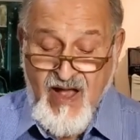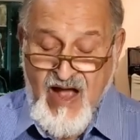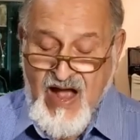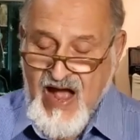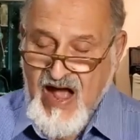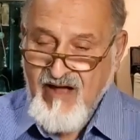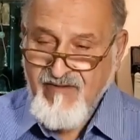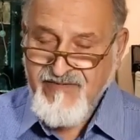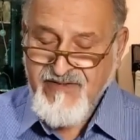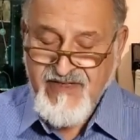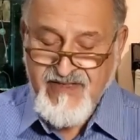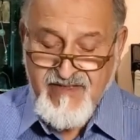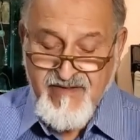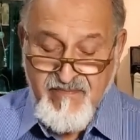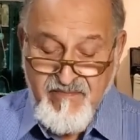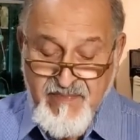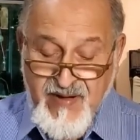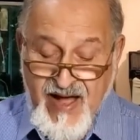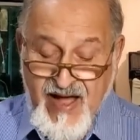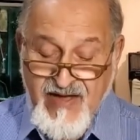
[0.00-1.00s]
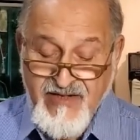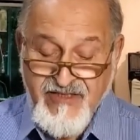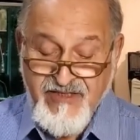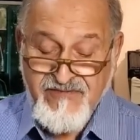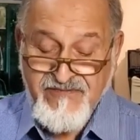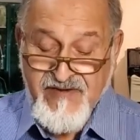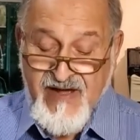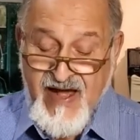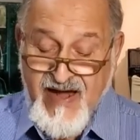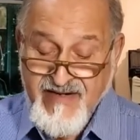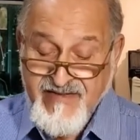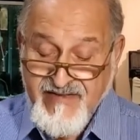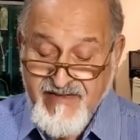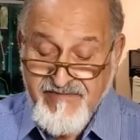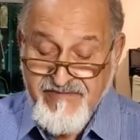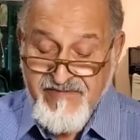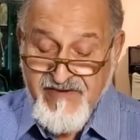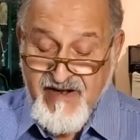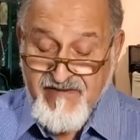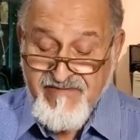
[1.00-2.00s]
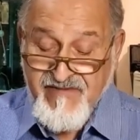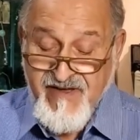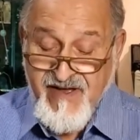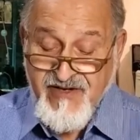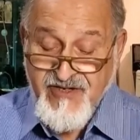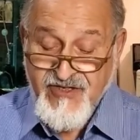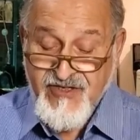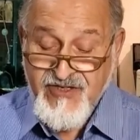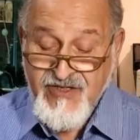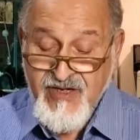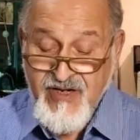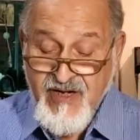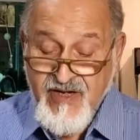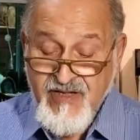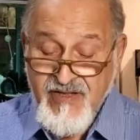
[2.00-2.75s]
After the Baj of Ardafravash,